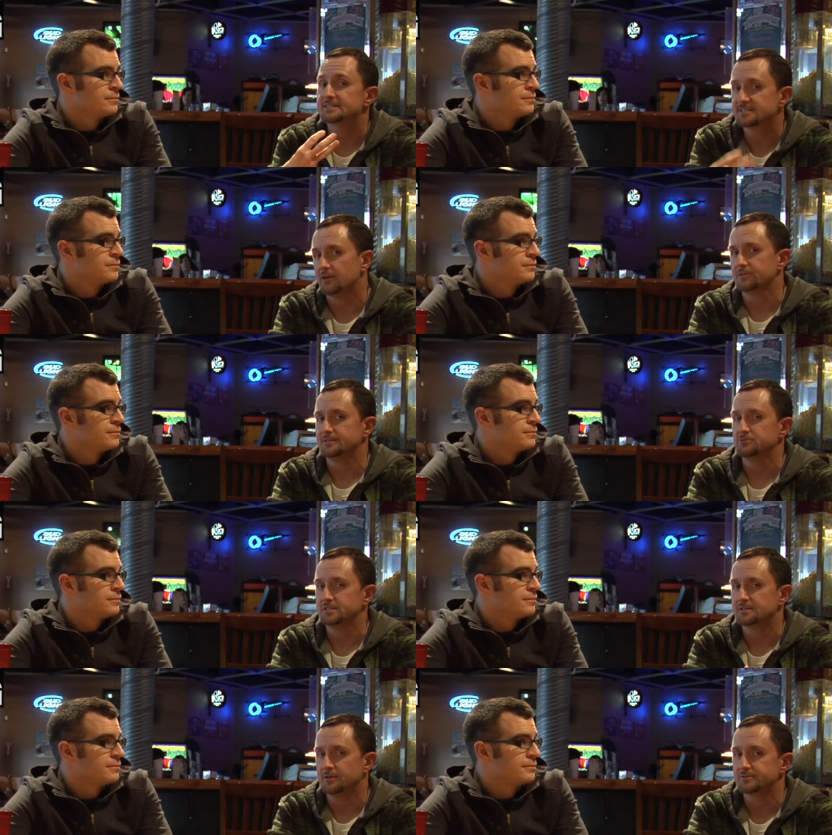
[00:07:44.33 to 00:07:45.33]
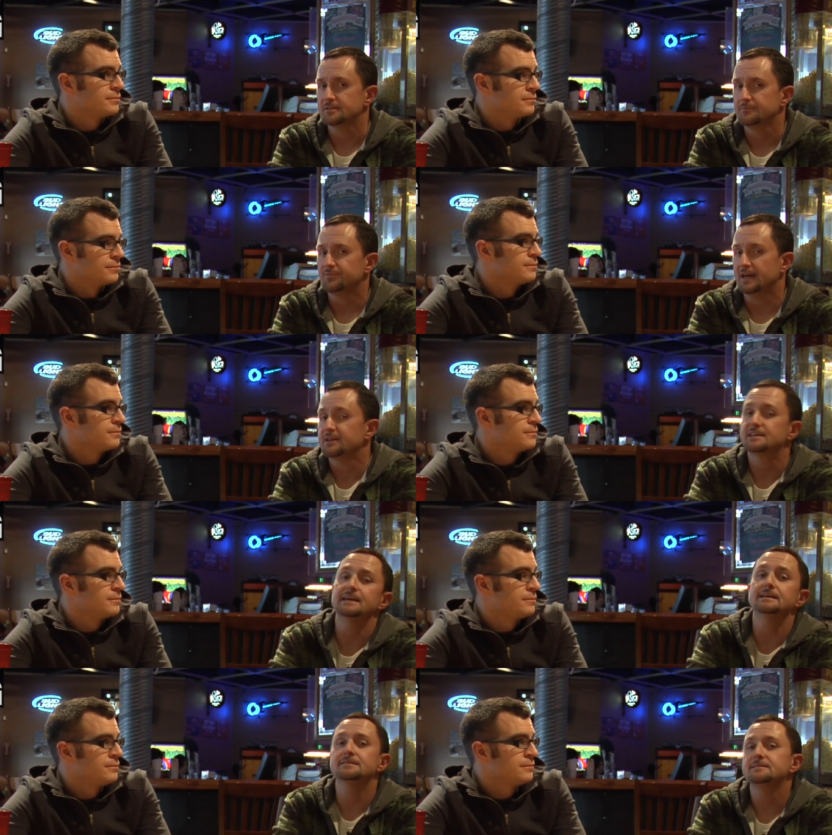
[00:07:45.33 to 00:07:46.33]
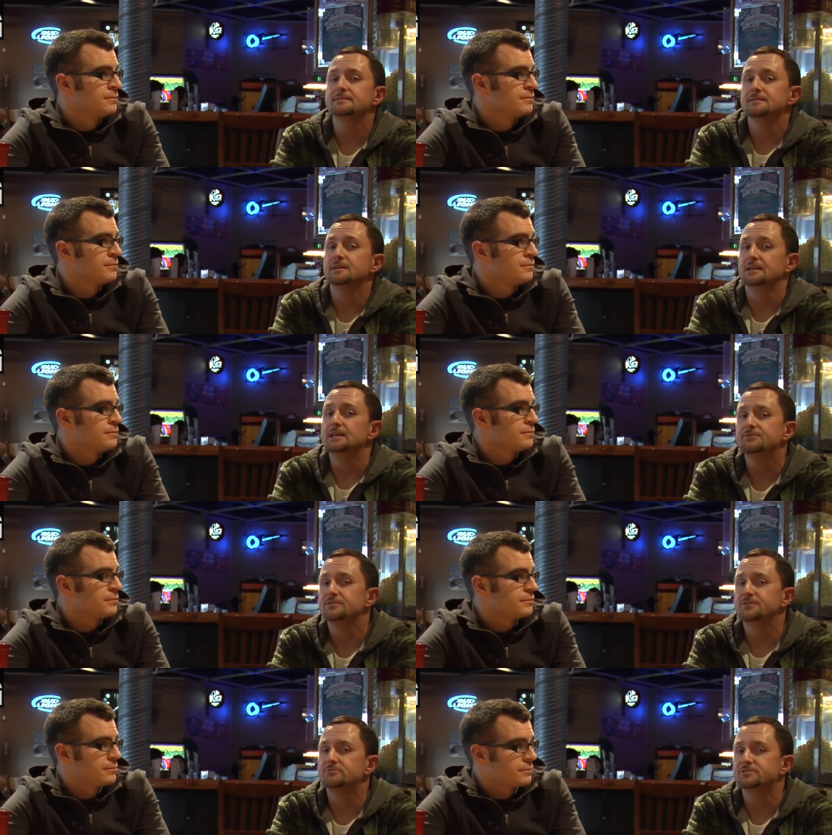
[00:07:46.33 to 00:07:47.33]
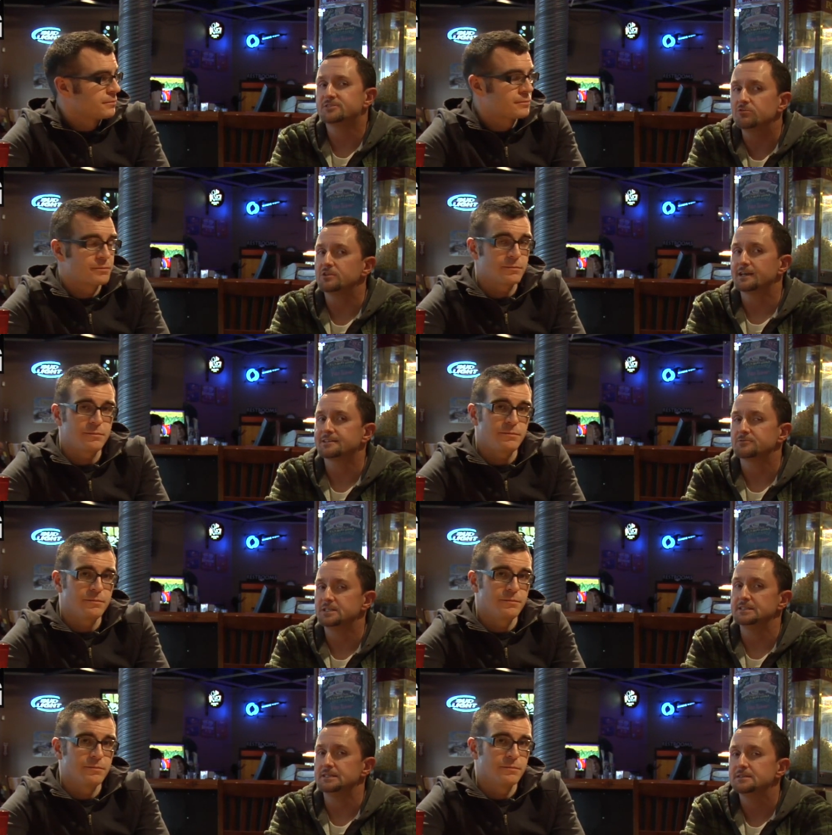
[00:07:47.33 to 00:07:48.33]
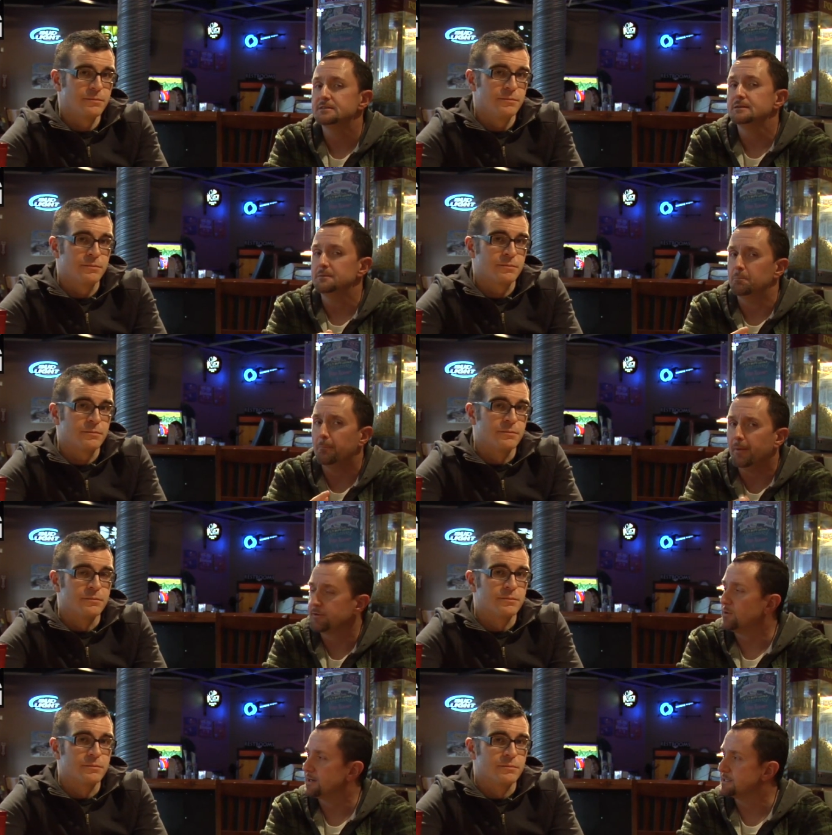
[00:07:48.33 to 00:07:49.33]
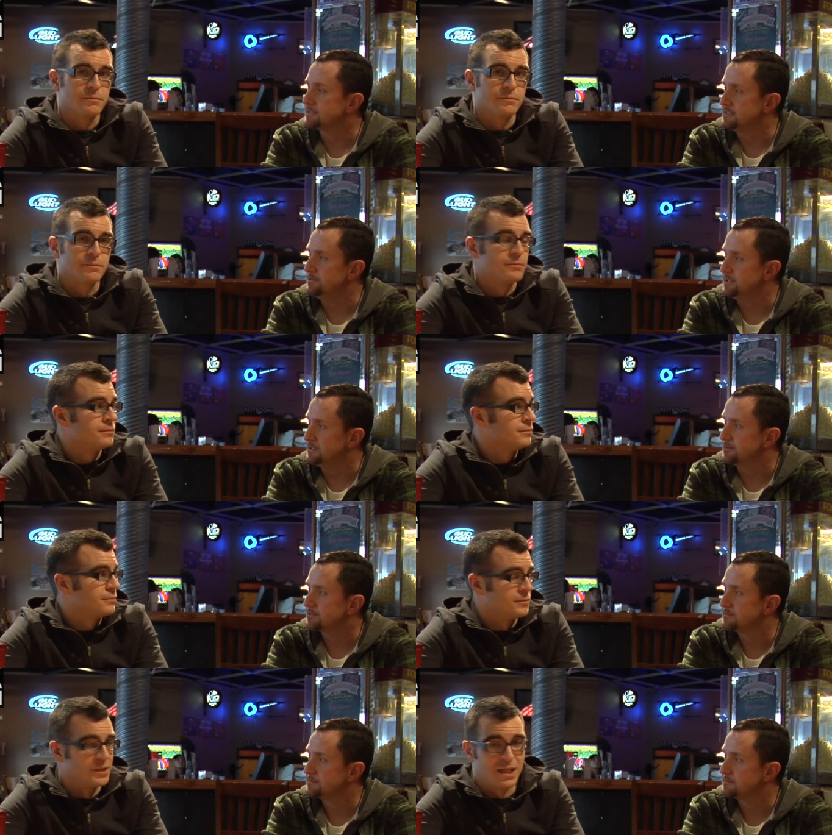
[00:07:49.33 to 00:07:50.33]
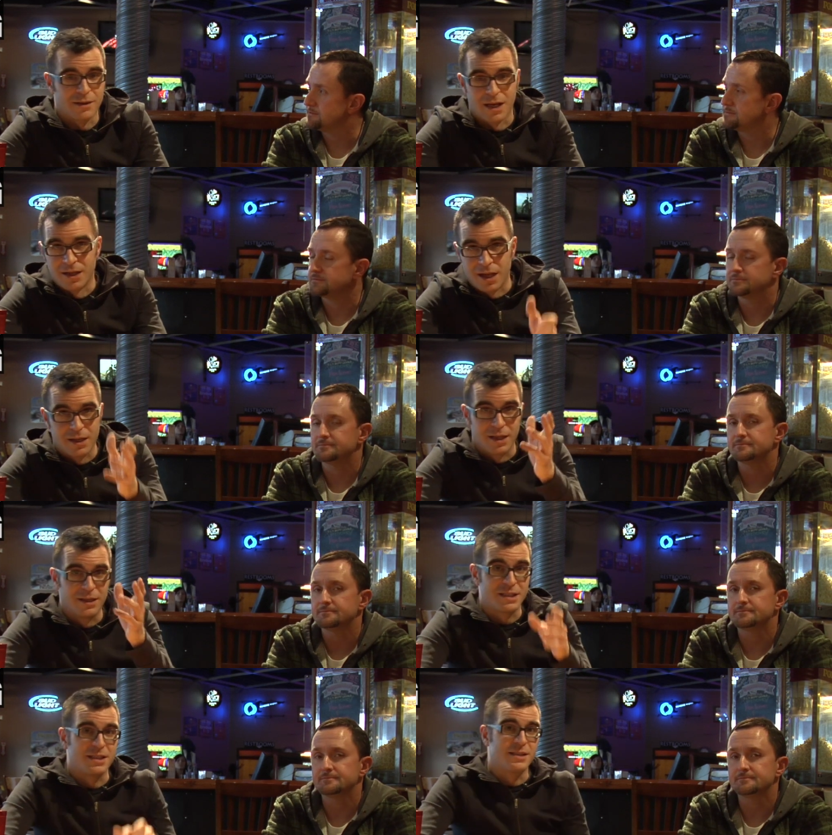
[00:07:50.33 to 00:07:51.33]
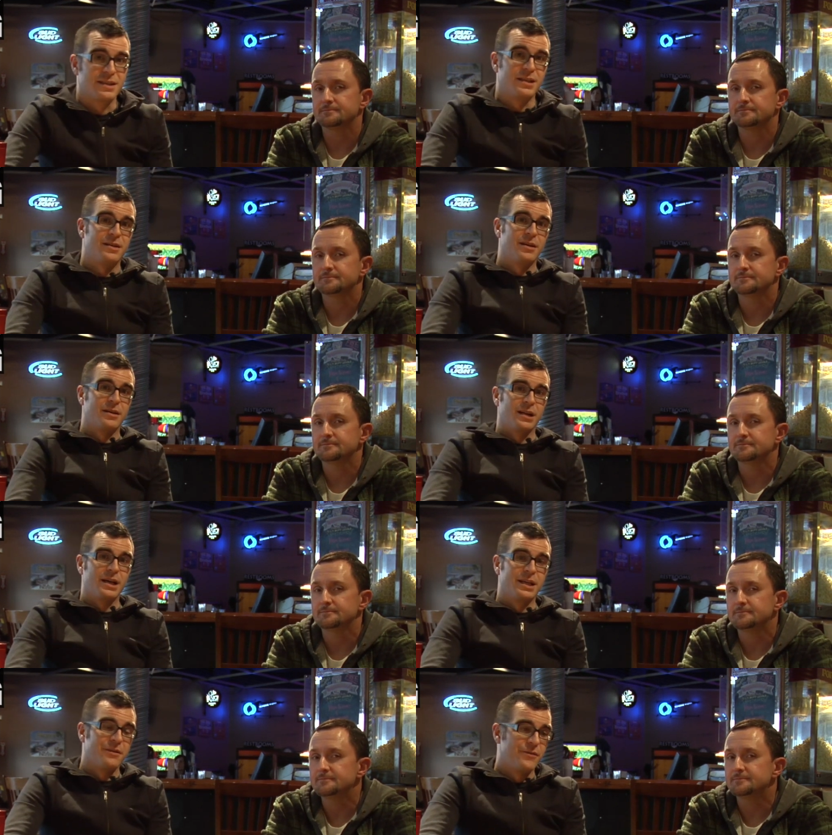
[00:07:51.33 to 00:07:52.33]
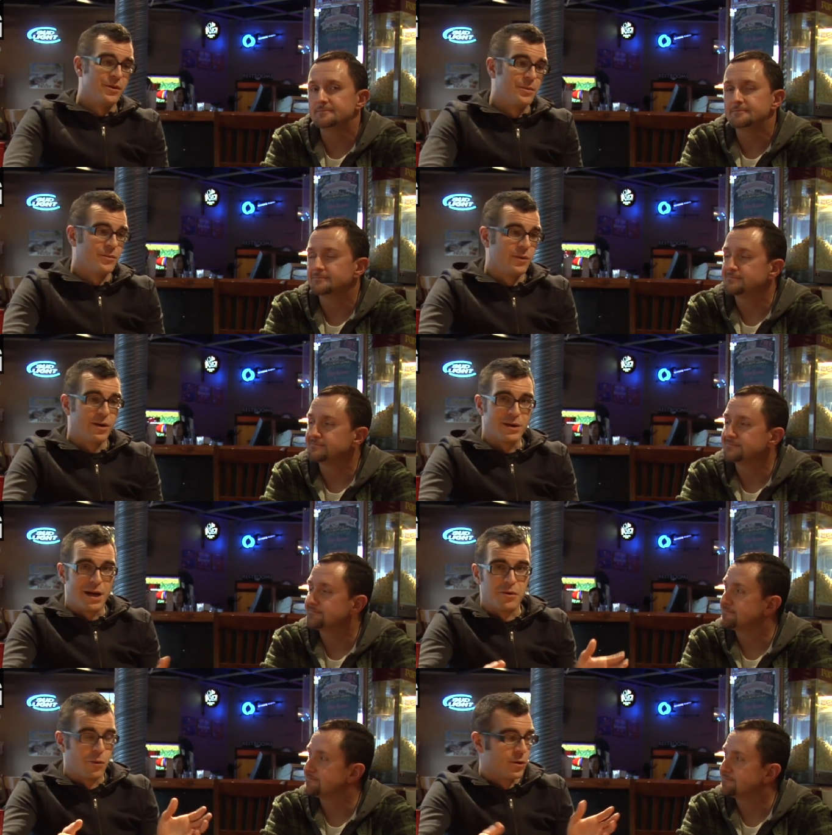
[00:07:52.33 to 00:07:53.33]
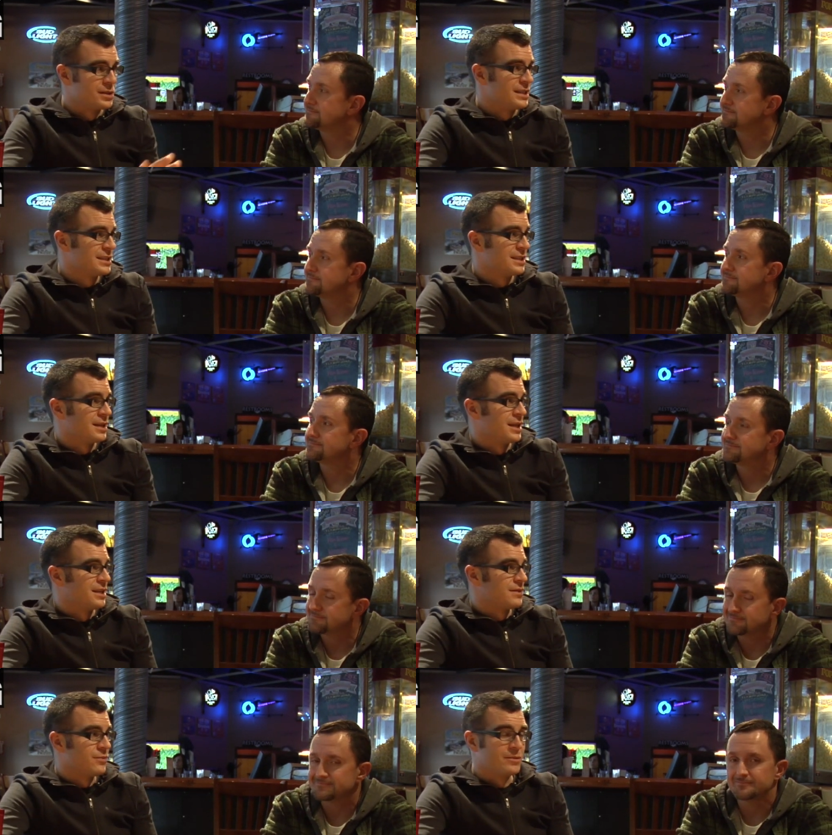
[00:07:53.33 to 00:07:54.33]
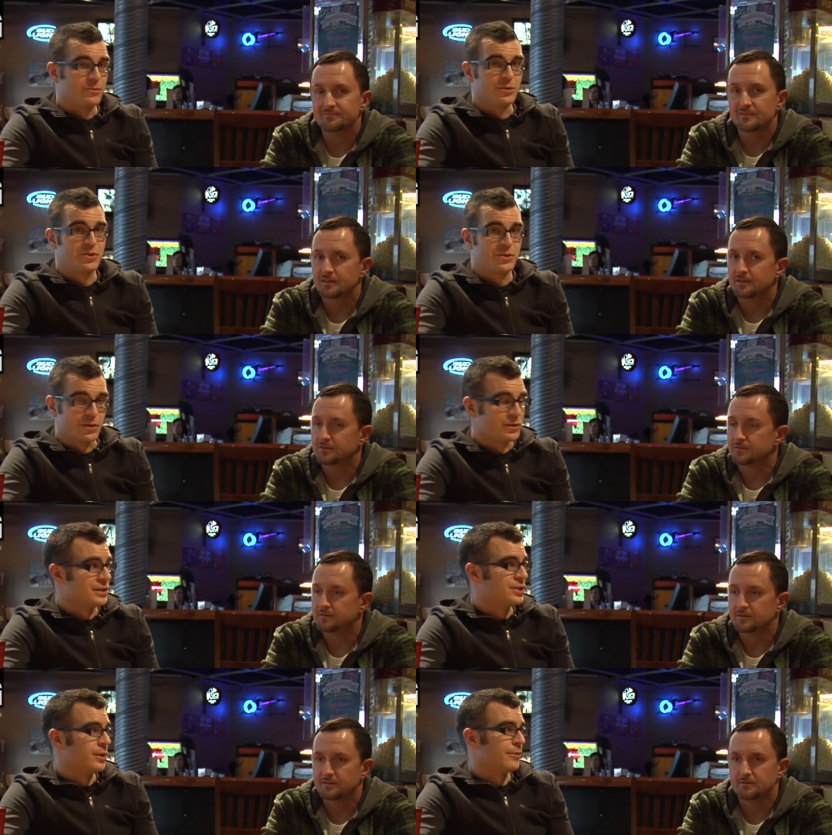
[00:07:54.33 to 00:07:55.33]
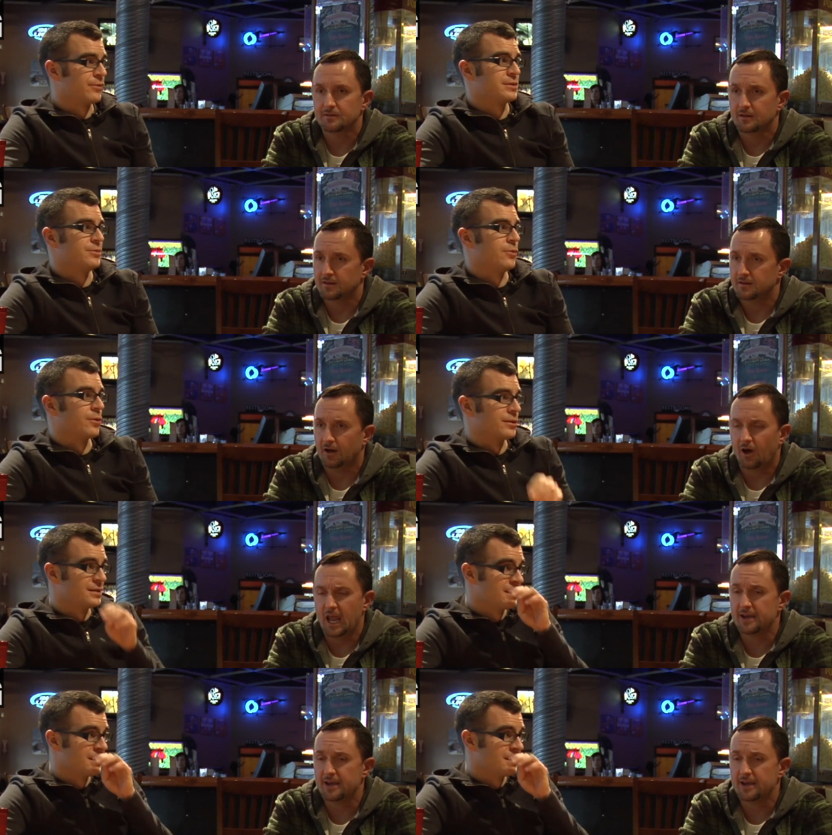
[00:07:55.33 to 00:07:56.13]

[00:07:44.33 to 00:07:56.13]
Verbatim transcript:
Speaker 1: solid three stars. And again, even if you don't like 3D, you might want to consider it here.
Speaker 2: Yeah, and, and, and this is, uh, again, a film. We are now in award season, and this one will surely show up for some awards.